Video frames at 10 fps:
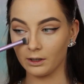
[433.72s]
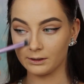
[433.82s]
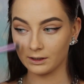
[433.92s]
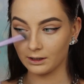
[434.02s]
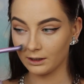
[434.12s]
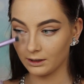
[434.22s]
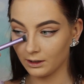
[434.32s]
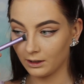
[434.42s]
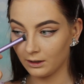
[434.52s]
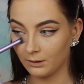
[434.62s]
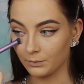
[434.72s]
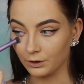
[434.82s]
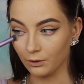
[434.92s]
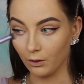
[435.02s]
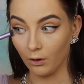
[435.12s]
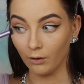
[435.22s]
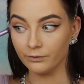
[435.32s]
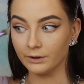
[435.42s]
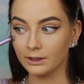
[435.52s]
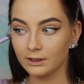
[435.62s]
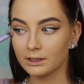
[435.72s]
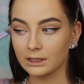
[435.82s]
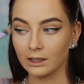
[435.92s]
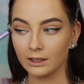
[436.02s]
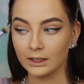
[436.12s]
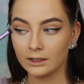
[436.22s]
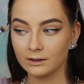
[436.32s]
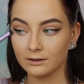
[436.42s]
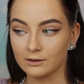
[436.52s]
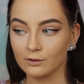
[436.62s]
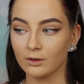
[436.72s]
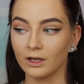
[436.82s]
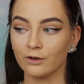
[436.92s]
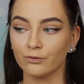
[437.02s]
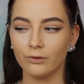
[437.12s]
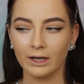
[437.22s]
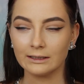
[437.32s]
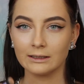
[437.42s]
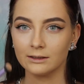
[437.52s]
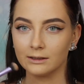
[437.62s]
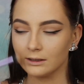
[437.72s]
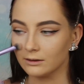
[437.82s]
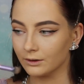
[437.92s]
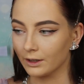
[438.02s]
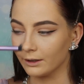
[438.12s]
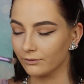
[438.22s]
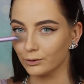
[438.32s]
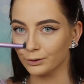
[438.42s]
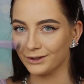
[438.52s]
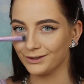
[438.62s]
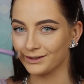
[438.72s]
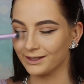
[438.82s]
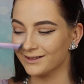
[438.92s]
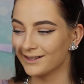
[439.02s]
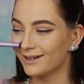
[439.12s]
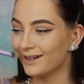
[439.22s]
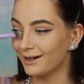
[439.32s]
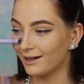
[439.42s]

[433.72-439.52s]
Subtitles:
brightening, but not obvious, like it's not like a red concealer that everyone uses.